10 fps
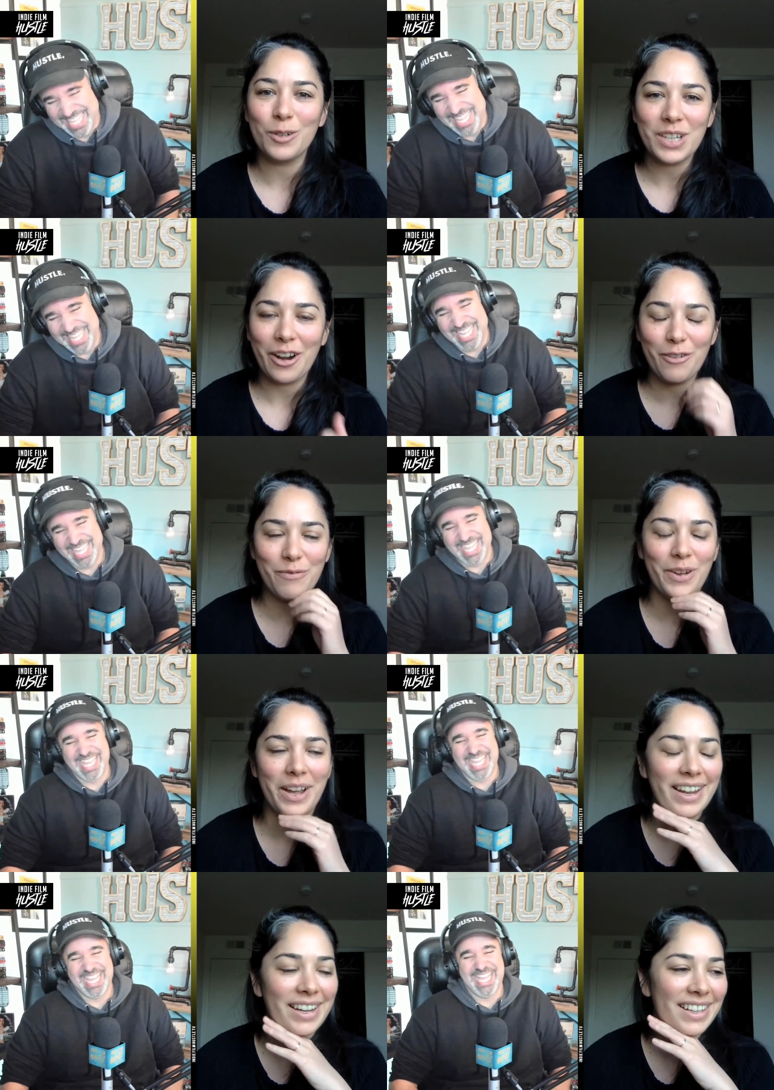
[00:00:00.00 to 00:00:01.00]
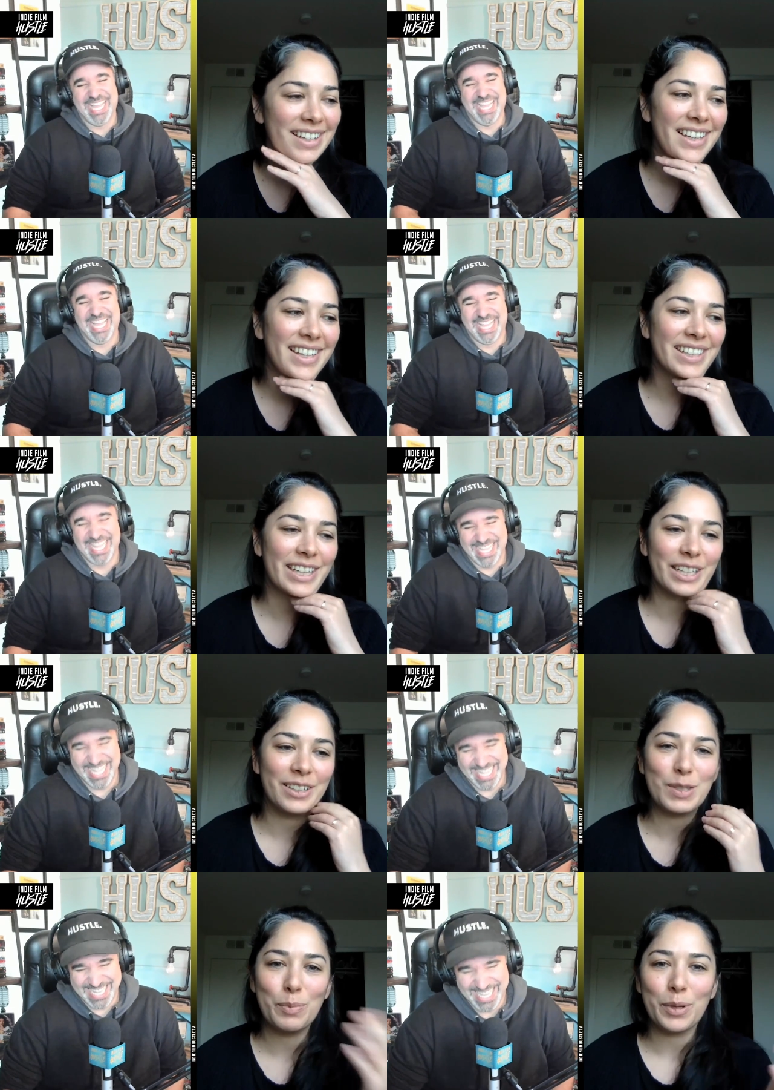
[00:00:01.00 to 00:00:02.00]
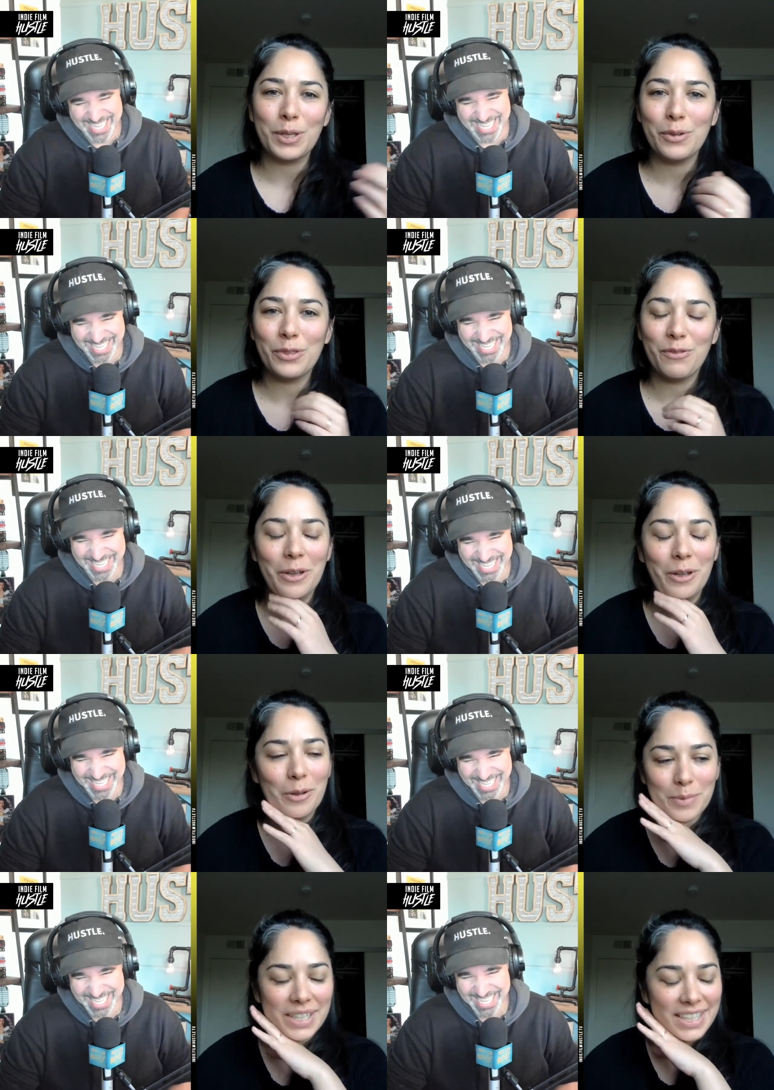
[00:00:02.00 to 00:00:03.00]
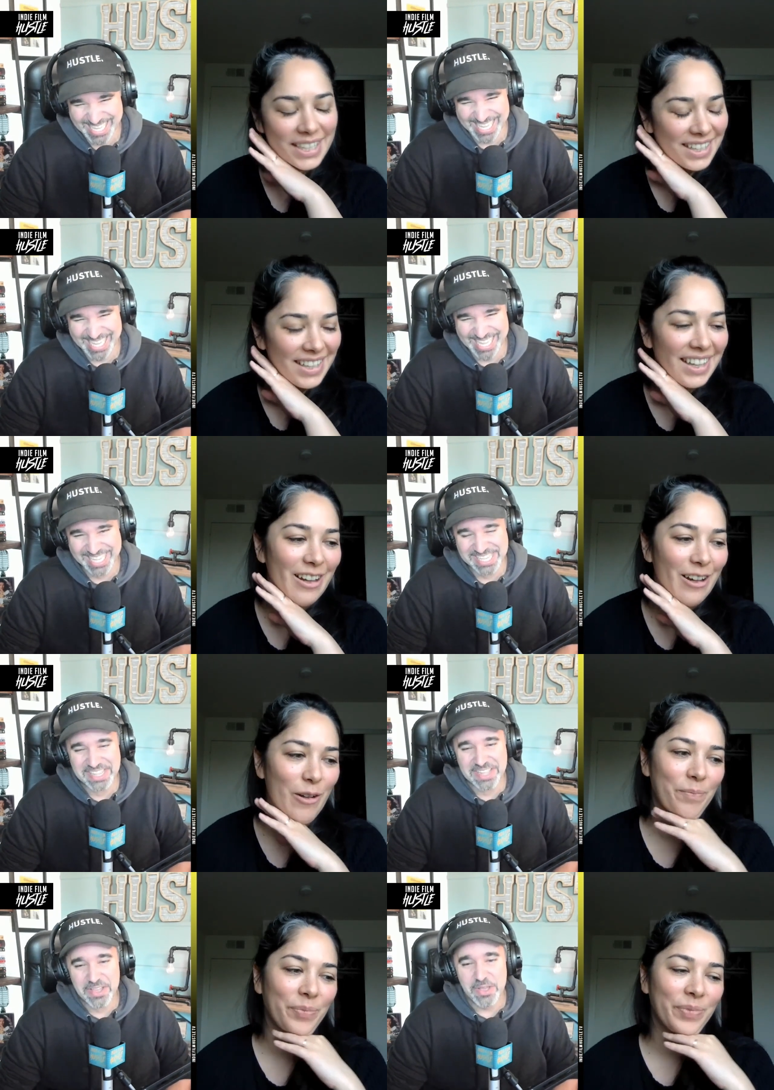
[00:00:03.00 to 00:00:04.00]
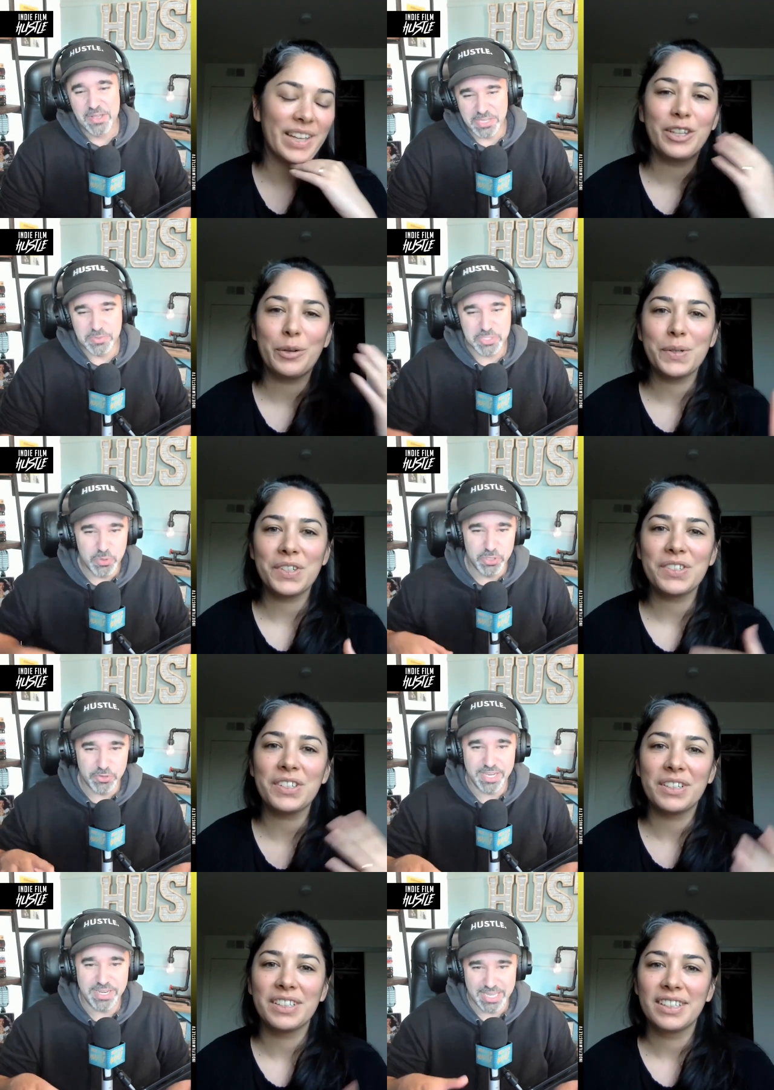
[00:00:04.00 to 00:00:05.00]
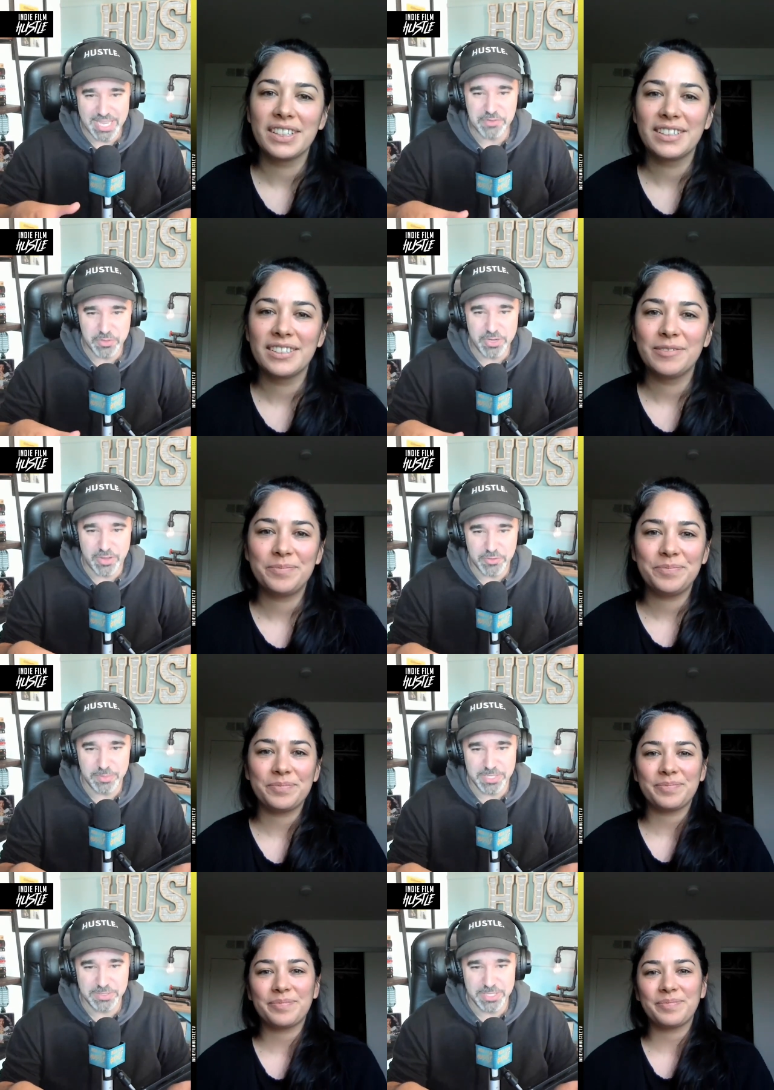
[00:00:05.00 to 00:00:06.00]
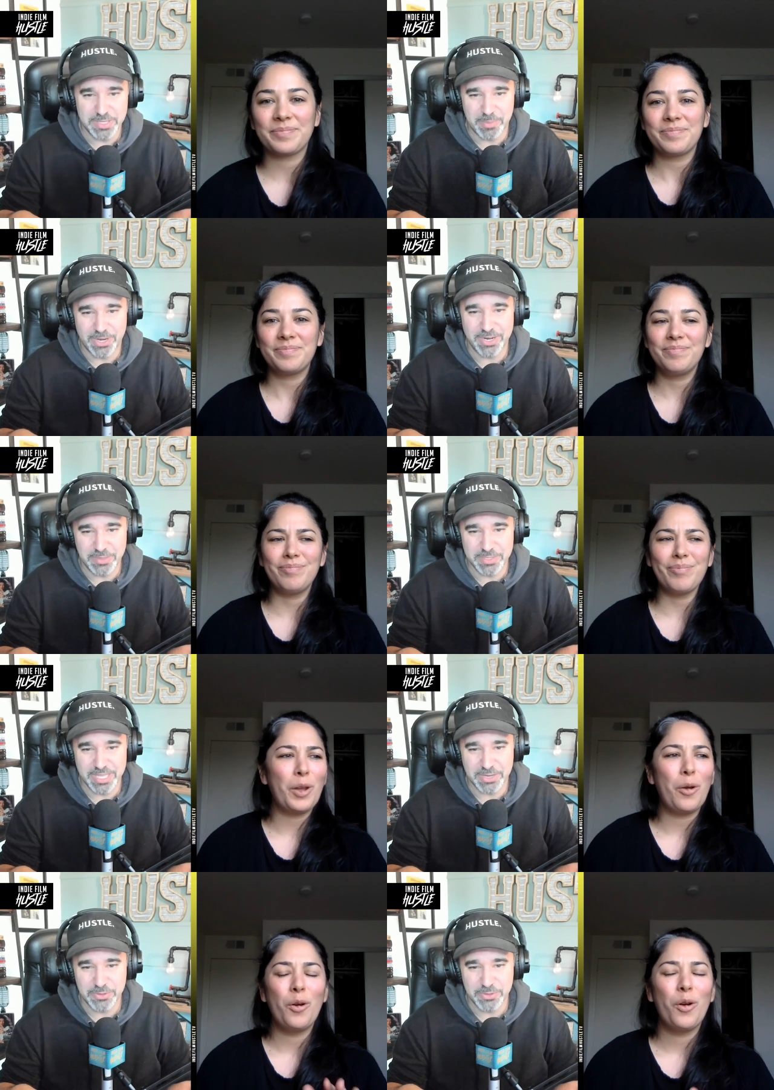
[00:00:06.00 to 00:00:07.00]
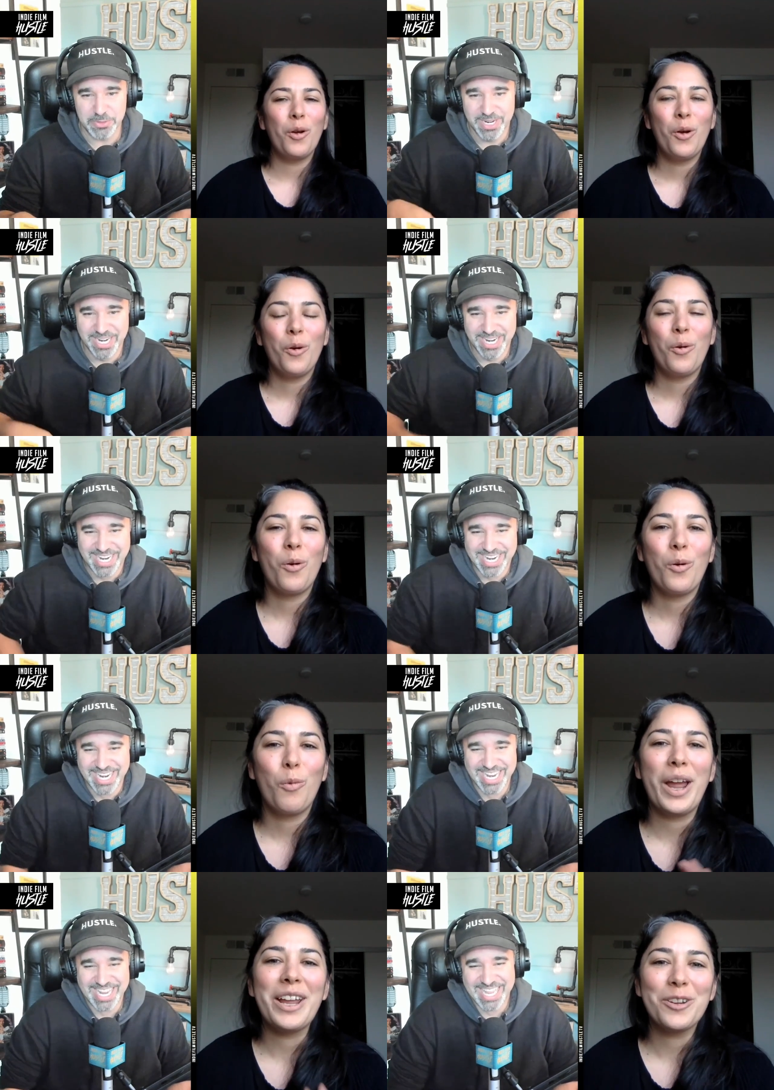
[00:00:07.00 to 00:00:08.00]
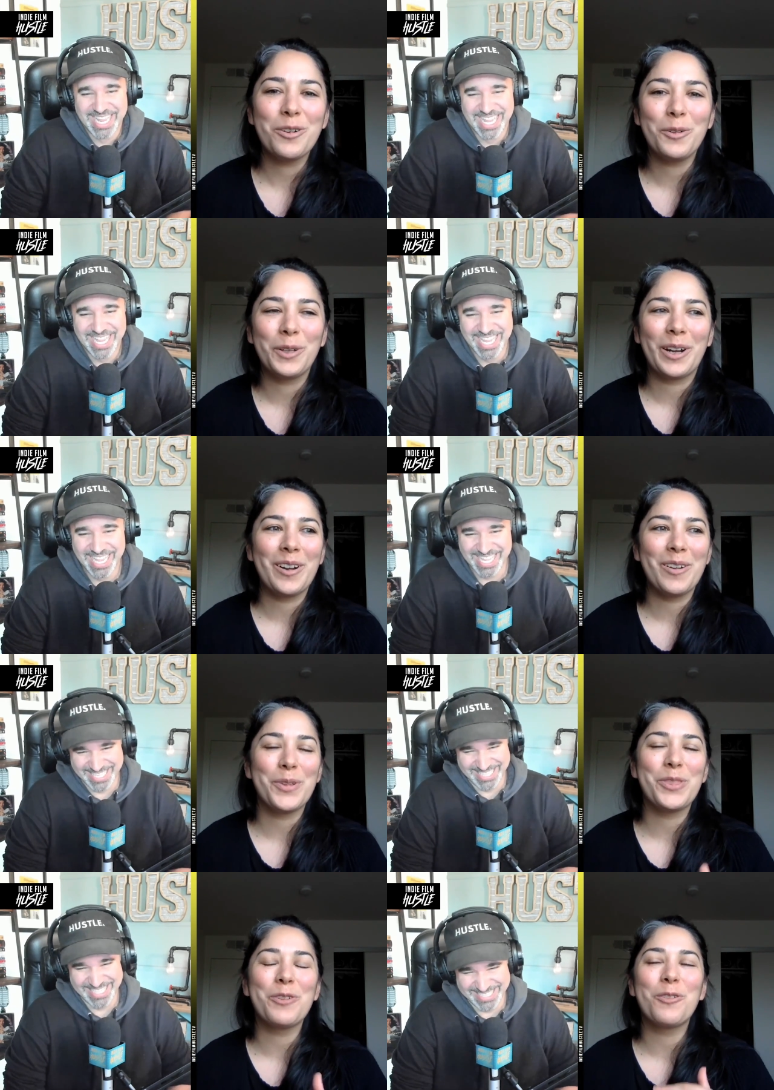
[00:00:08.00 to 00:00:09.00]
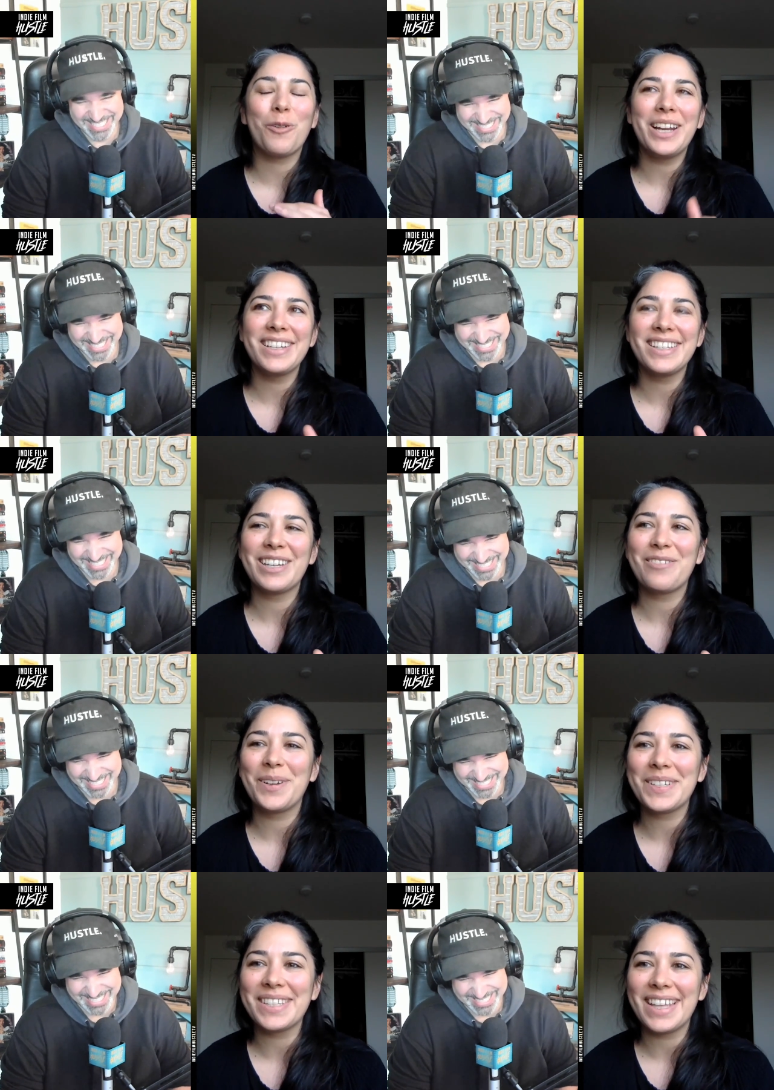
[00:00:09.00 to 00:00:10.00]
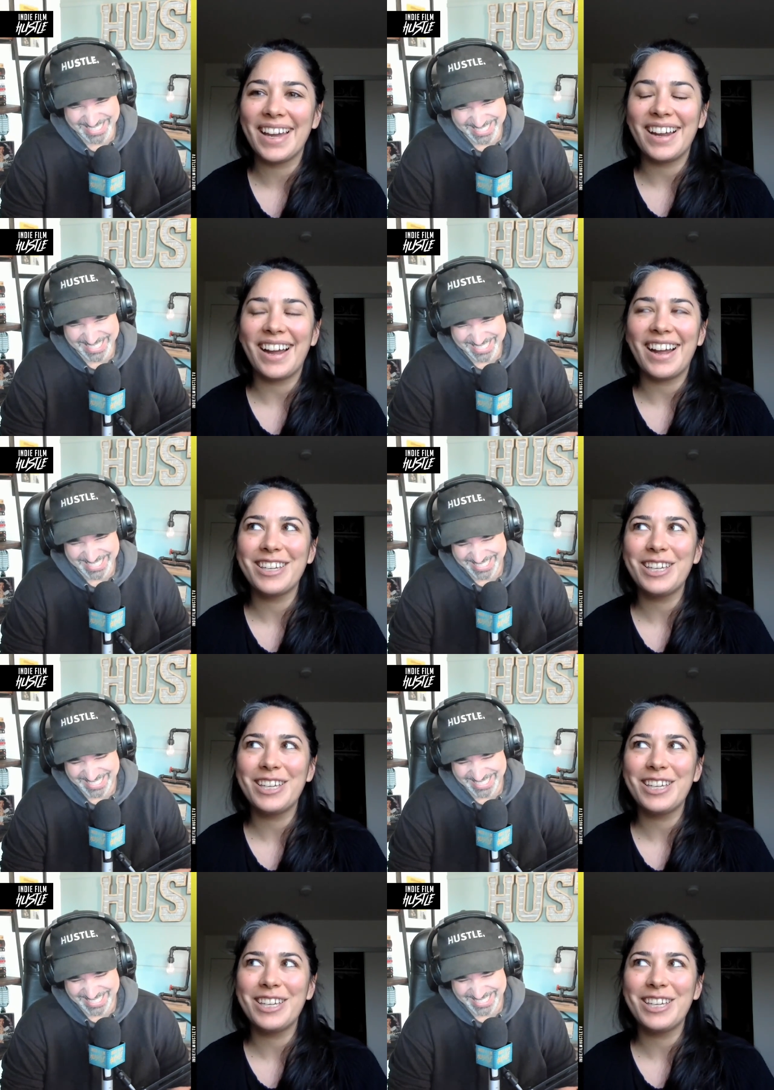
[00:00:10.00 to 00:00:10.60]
Speaker 1: You're terrifying. Like, let's put you in the film. Um, he was cooler
Speaker 2: then. After you offered him the, the, the part, he was a lot cooler
Speaker 1: way cooler. But the greatest thing was that I